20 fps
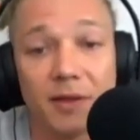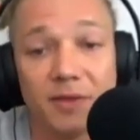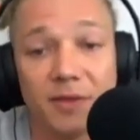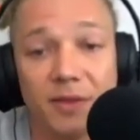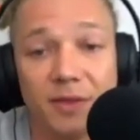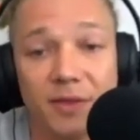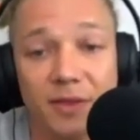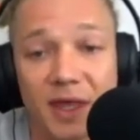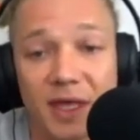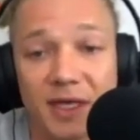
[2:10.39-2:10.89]

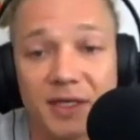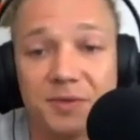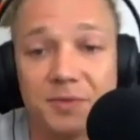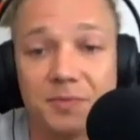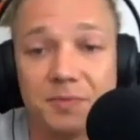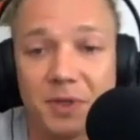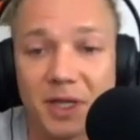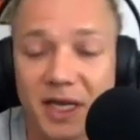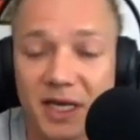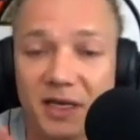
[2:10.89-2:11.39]
there's
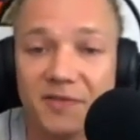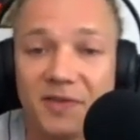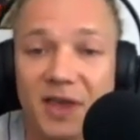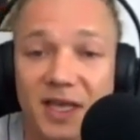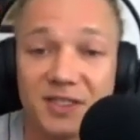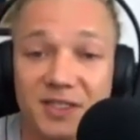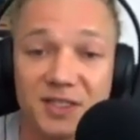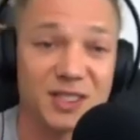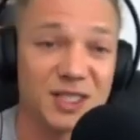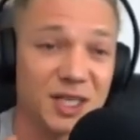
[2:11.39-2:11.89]
plenty of
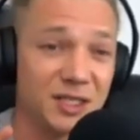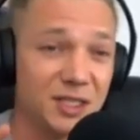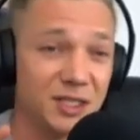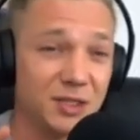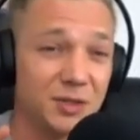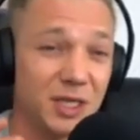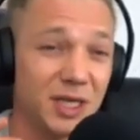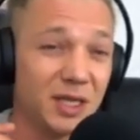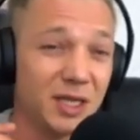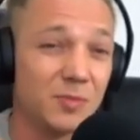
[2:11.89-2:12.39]
cases, such
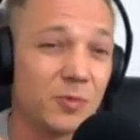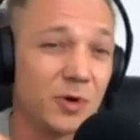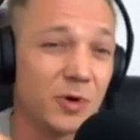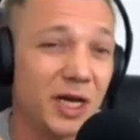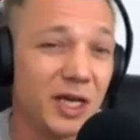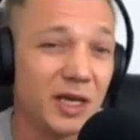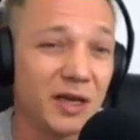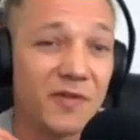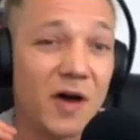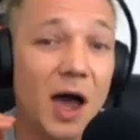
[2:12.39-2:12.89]
as in the
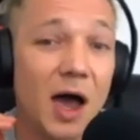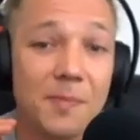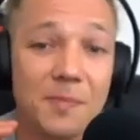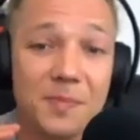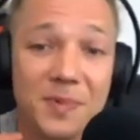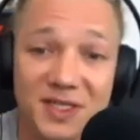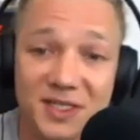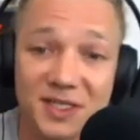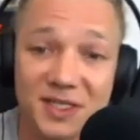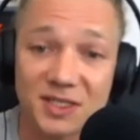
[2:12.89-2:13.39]
breeding of
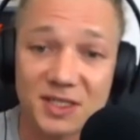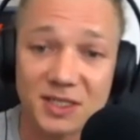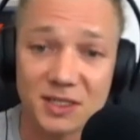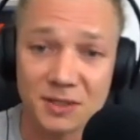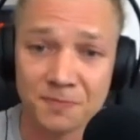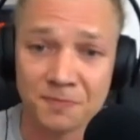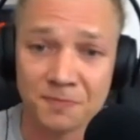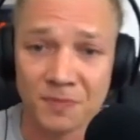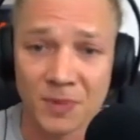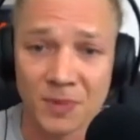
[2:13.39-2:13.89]
hibiscuses,